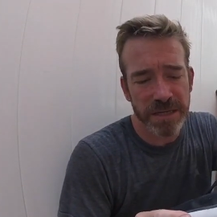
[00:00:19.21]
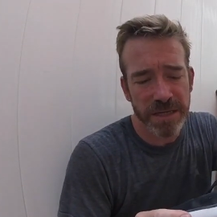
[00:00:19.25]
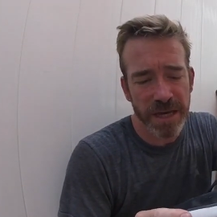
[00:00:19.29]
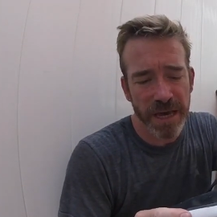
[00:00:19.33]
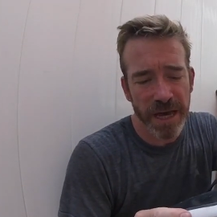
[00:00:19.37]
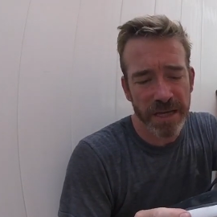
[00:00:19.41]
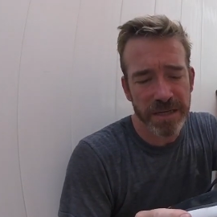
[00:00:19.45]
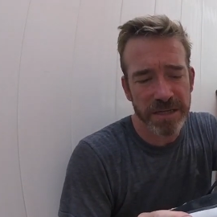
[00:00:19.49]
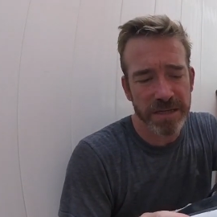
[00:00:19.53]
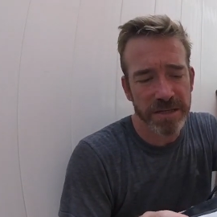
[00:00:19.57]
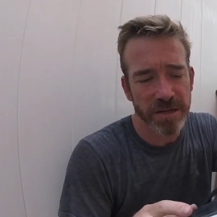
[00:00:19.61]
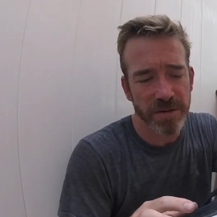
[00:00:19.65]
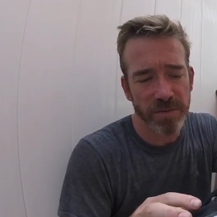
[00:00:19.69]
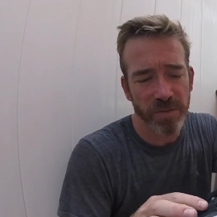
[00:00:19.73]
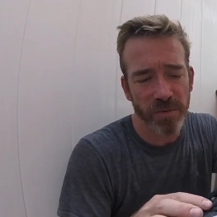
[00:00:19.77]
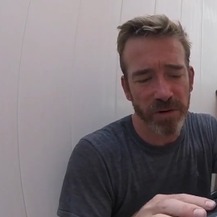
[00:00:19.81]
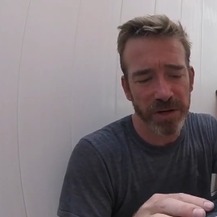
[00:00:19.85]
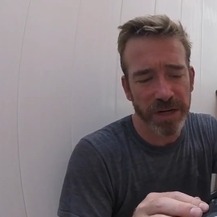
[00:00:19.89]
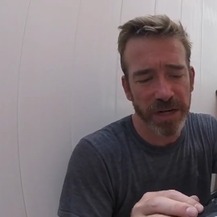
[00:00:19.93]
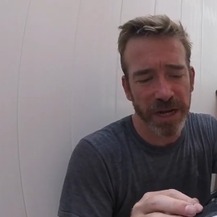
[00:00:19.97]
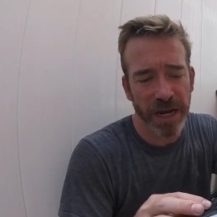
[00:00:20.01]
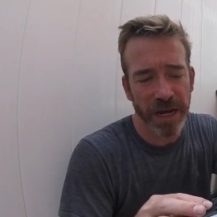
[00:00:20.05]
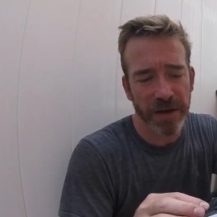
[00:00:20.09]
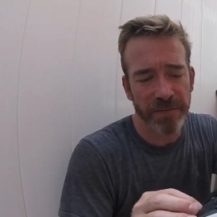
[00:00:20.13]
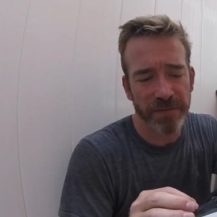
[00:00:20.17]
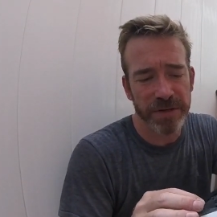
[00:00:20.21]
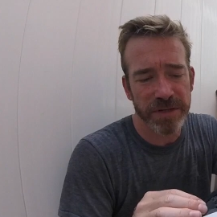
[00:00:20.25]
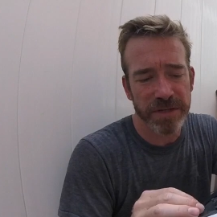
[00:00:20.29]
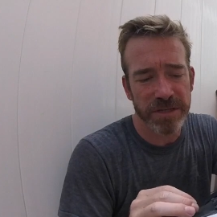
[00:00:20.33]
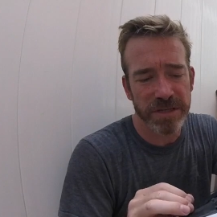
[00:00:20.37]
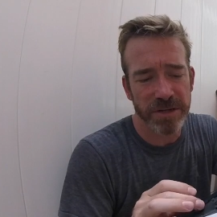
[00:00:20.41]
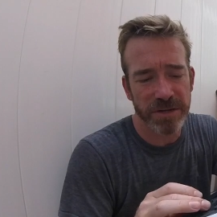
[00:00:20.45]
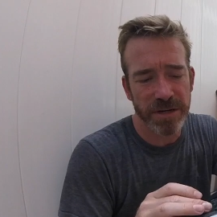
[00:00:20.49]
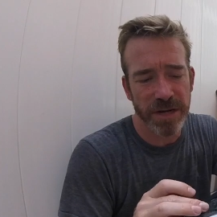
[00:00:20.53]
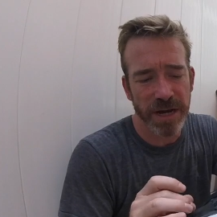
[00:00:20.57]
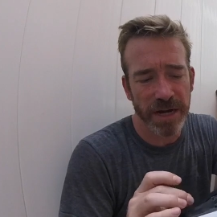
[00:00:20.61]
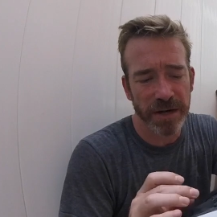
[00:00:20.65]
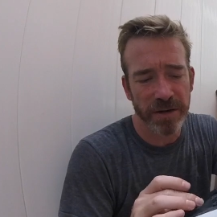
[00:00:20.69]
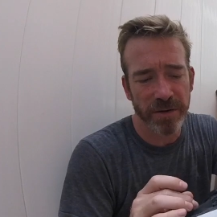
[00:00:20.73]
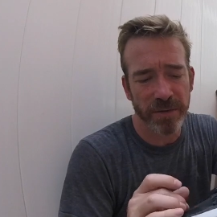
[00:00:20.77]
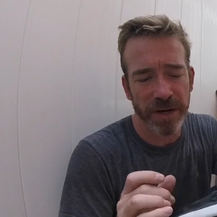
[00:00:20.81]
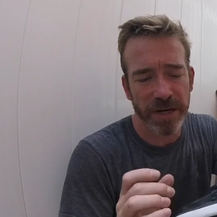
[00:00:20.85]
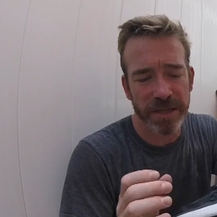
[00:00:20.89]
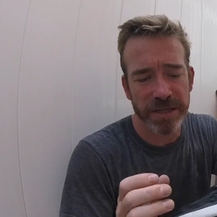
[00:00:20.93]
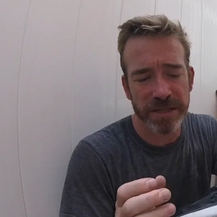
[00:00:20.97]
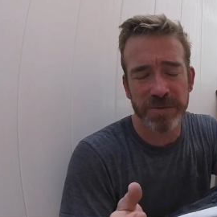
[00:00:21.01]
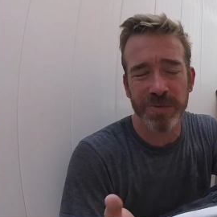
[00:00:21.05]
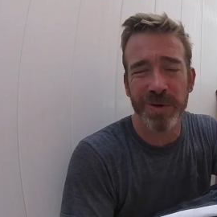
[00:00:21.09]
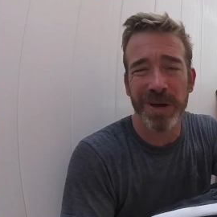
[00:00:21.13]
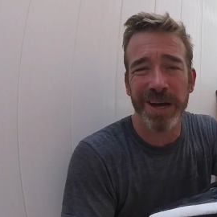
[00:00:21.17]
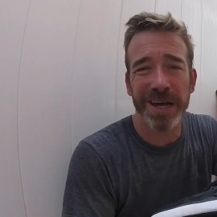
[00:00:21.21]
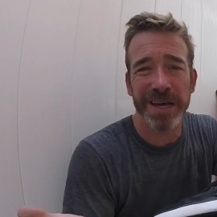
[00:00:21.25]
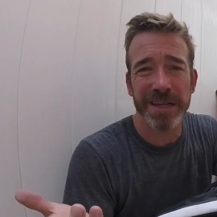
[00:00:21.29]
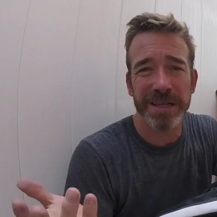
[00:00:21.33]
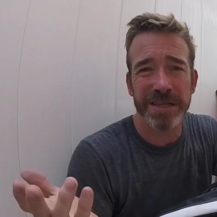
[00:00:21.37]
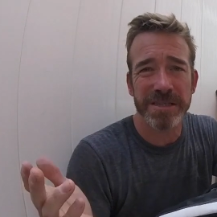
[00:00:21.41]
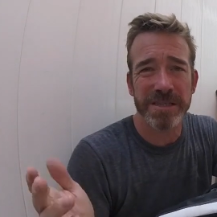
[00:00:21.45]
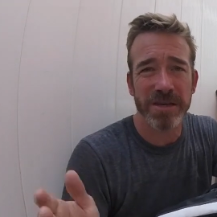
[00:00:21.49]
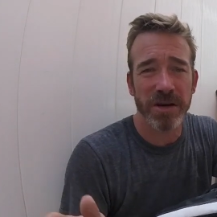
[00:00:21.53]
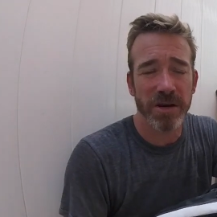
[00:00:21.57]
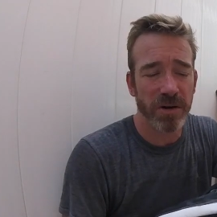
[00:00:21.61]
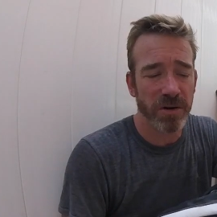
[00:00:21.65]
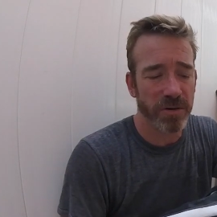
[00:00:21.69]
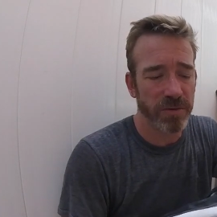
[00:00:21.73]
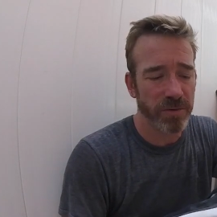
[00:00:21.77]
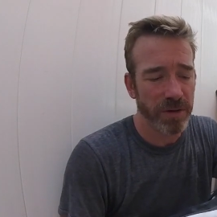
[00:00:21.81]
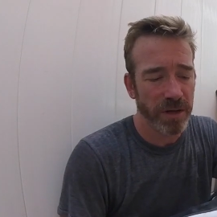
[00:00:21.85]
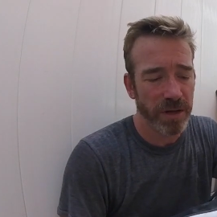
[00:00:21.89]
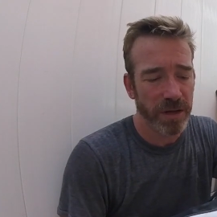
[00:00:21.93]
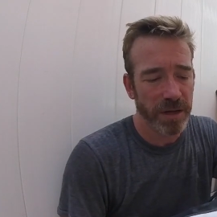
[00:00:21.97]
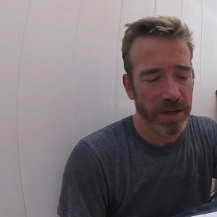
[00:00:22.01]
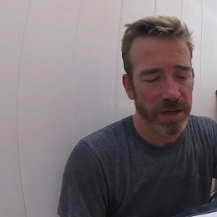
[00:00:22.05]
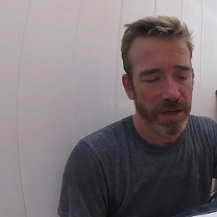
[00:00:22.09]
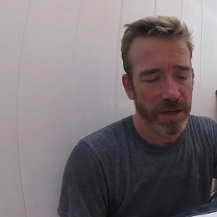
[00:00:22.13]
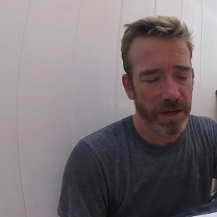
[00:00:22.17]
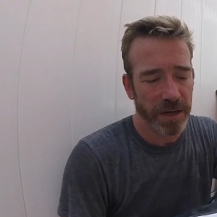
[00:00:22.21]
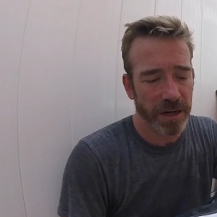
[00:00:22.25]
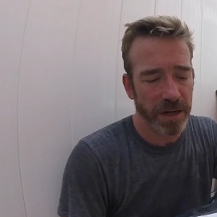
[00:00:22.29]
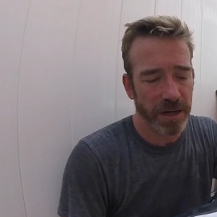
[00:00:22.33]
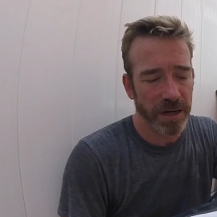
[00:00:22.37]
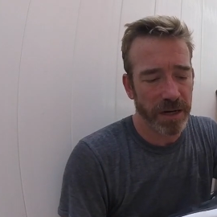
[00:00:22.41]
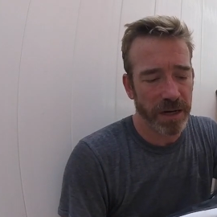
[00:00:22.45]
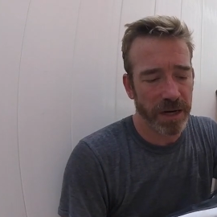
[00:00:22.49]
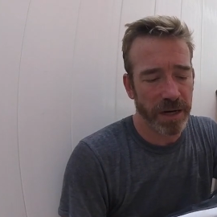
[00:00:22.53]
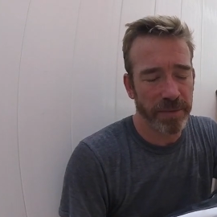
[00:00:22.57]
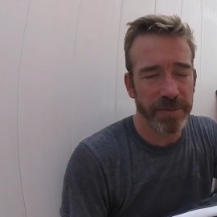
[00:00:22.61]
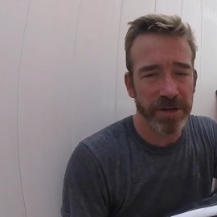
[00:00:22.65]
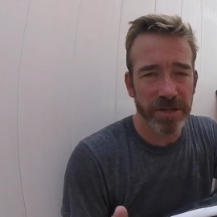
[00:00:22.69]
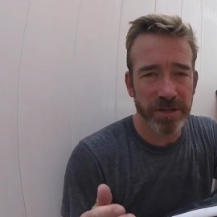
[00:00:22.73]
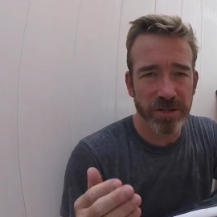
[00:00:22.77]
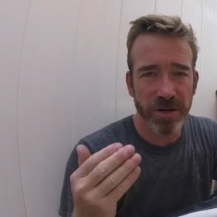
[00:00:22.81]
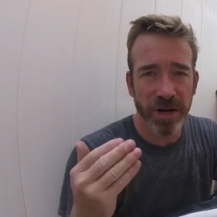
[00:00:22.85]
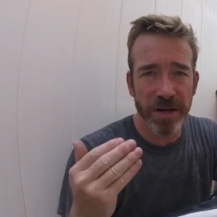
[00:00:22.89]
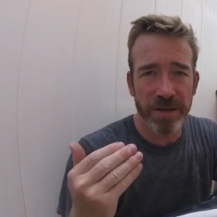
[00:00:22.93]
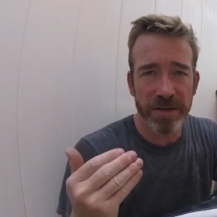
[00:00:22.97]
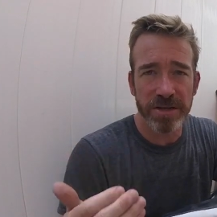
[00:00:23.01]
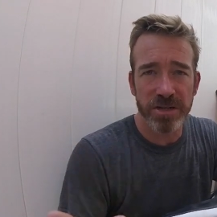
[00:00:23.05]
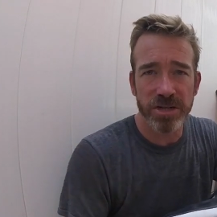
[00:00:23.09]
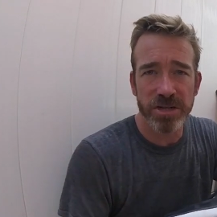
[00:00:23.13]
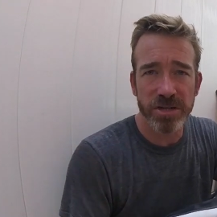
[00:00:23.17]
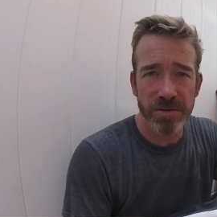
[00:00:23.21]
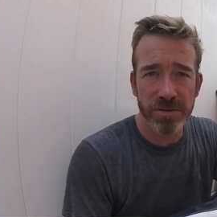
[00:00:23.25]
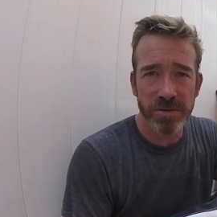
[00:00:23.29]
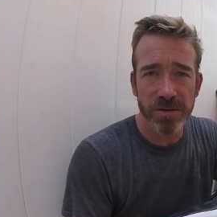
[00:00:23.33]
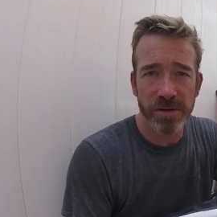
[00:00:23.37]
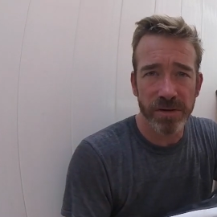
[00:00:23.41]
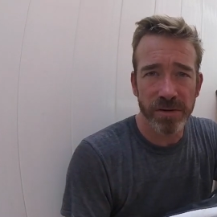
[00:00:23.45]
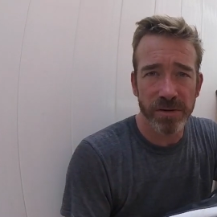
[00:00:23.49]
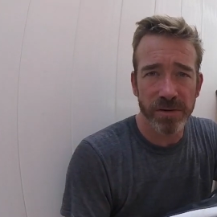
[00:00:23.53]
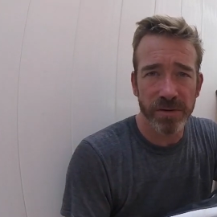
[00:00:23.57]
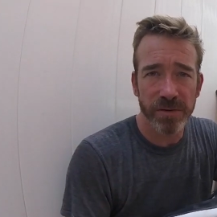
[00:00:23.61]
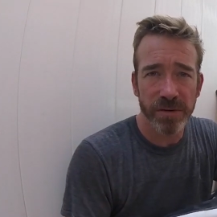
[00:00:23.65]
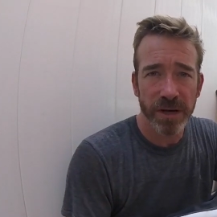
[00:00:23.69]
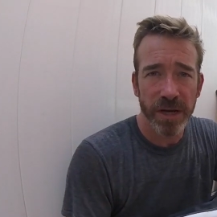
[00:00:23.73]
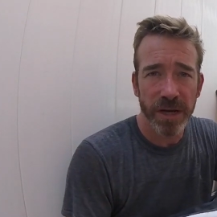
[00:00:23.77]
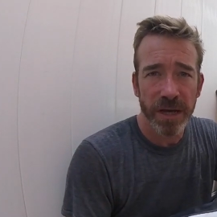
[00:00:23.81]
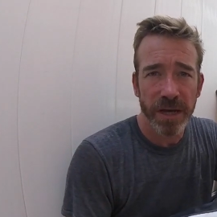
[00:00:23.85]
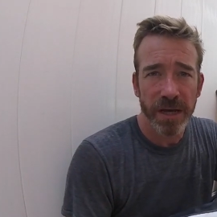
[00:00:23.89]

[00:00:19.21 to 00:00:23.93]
Yes, they're more canvas. They're not quite suede. So I'm going to try the shoe goo.